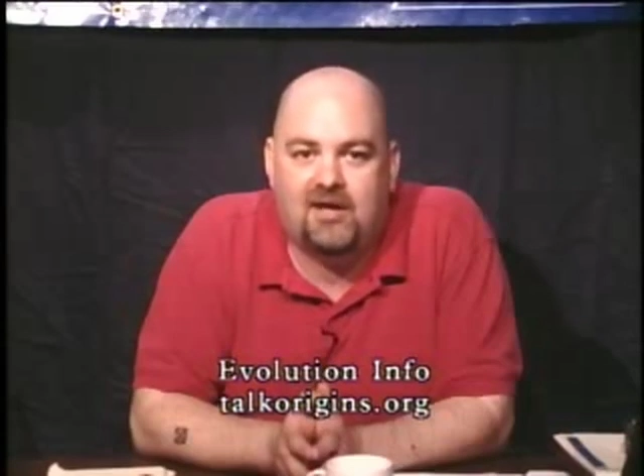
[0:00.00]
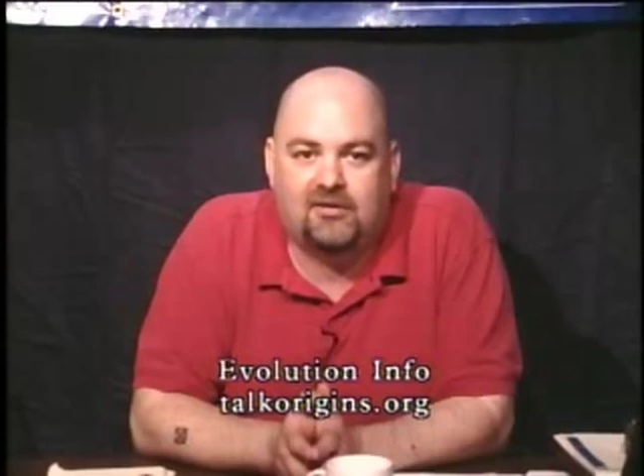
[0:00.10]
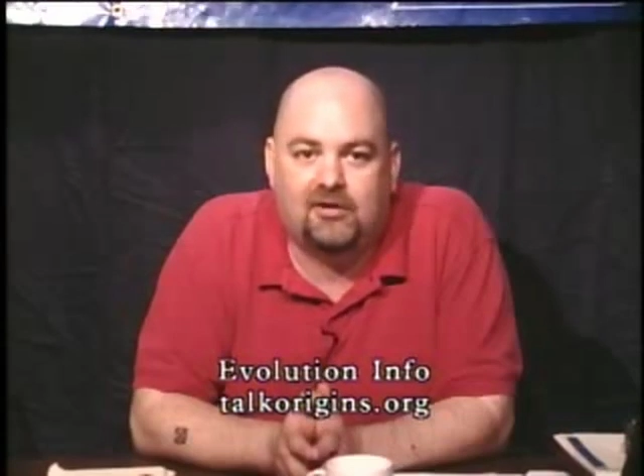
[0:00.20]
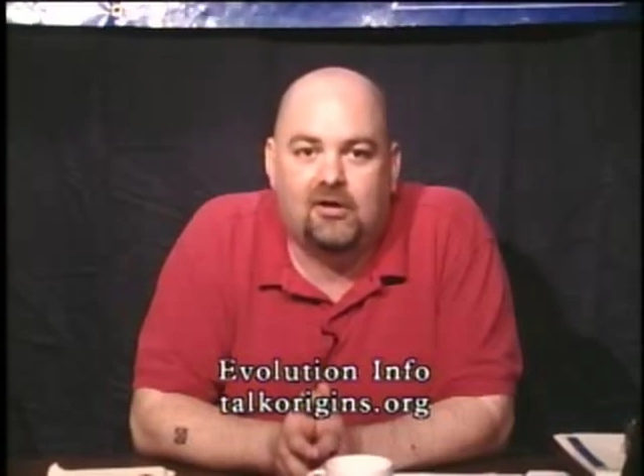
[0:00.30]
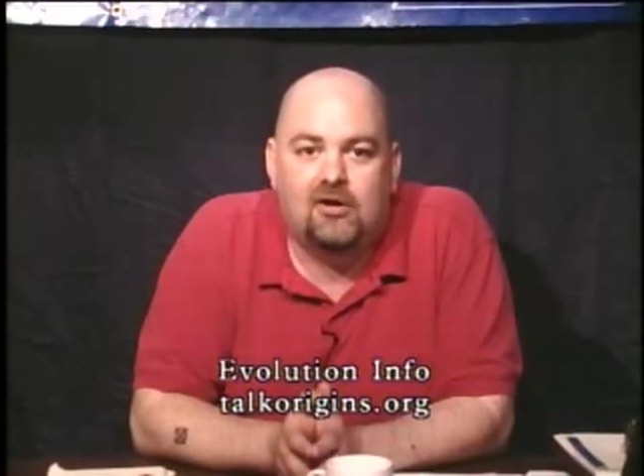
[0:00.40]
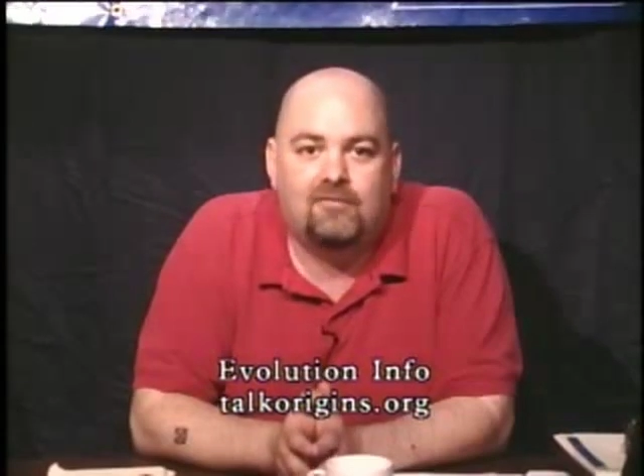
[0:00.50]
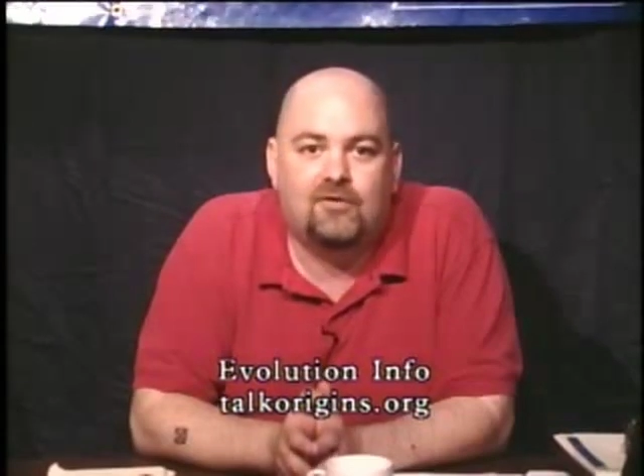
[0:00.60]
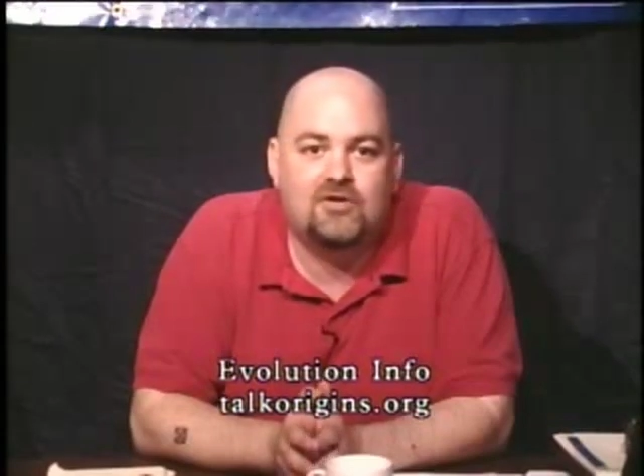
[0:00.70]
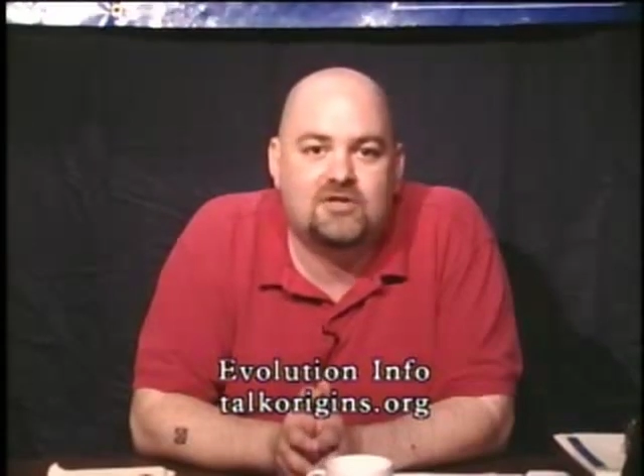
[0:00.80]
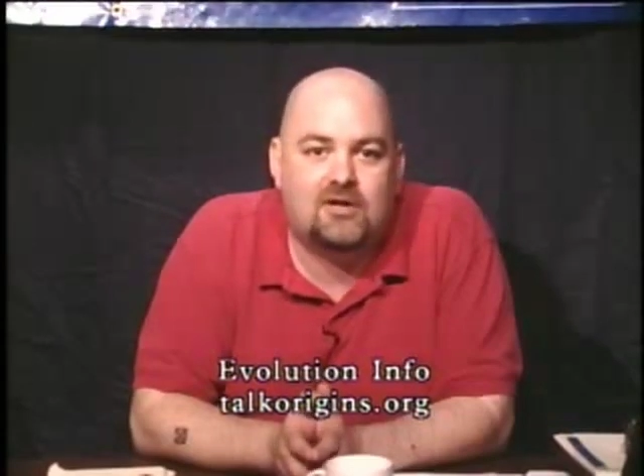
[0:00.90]
method
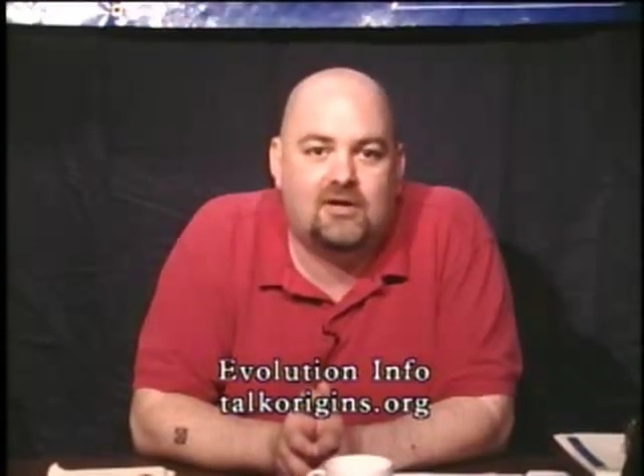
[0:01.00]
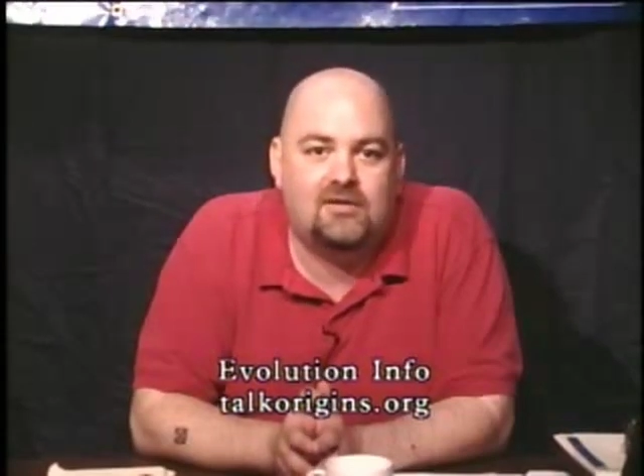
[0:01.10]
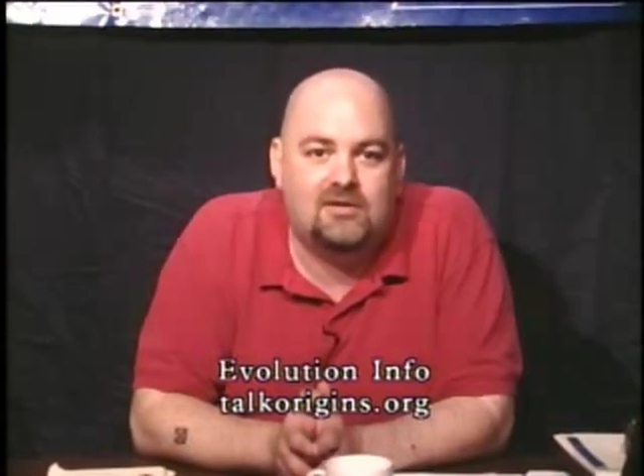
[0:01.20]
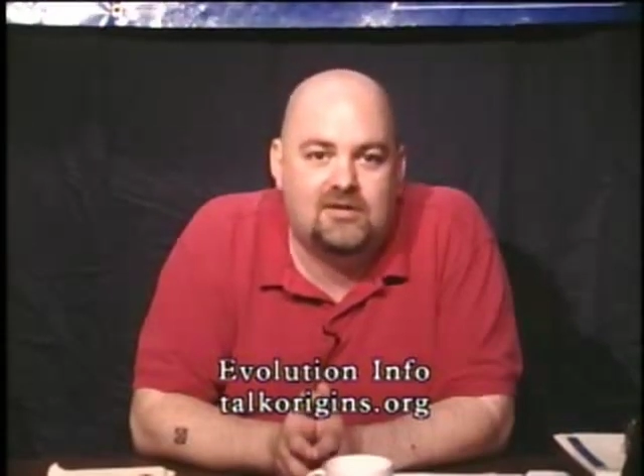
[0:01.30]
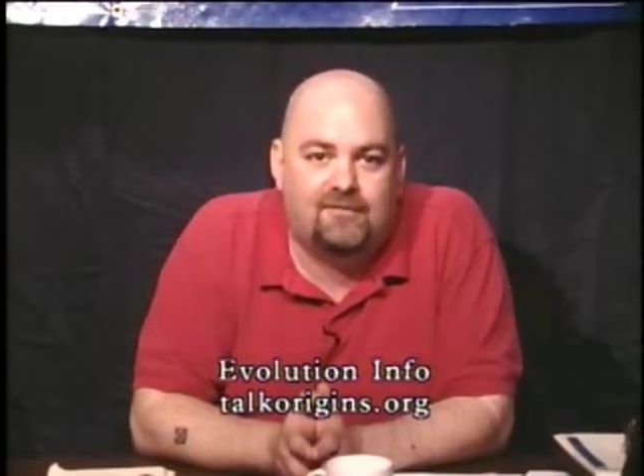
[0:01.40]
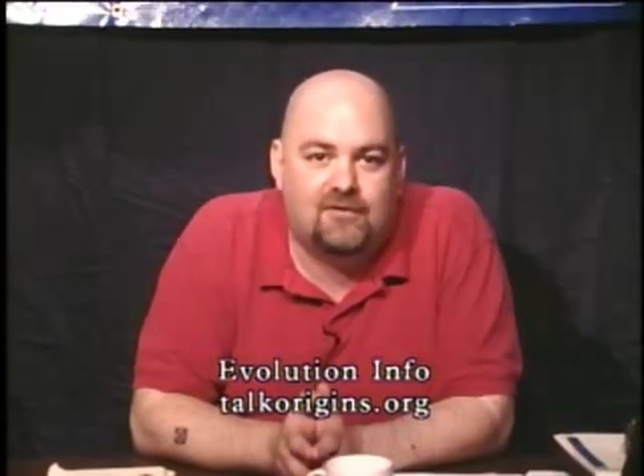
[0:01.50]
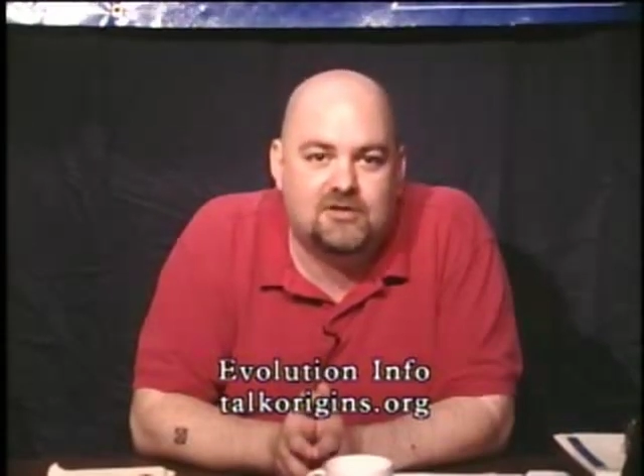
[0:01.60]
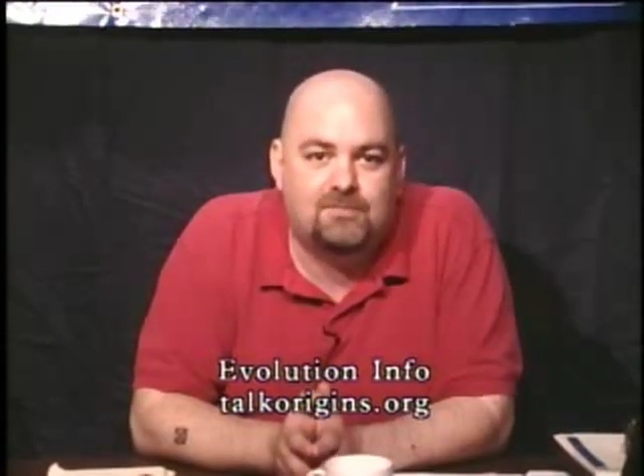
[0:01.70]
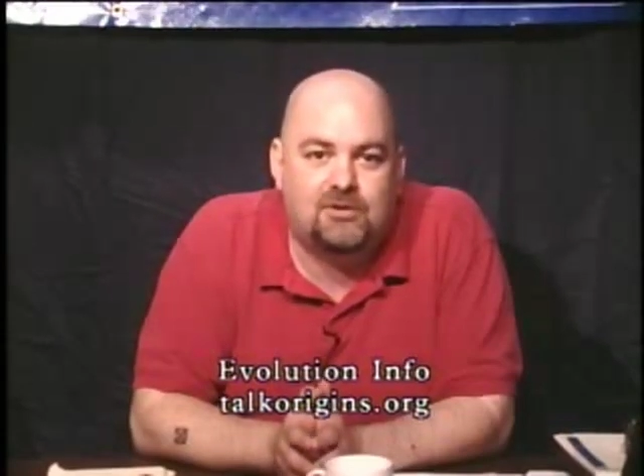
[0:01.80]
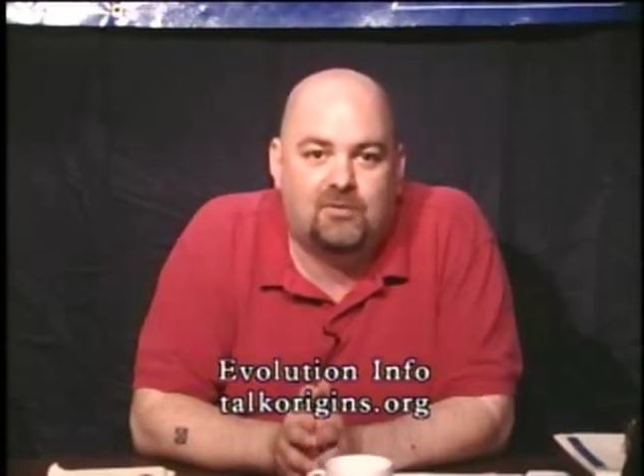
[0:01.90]
for discerning the
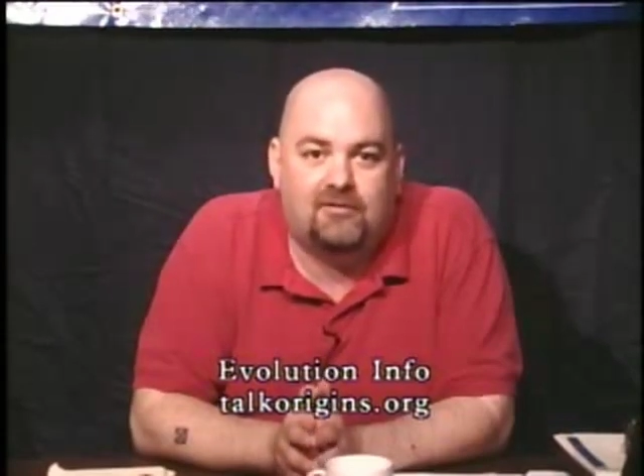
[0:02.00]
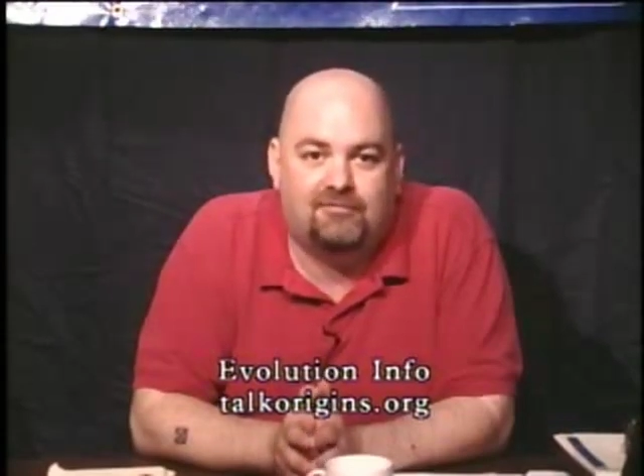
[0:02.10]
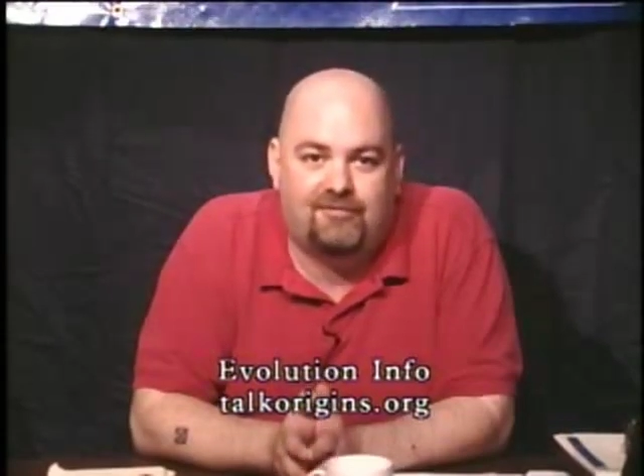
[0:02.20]
difference between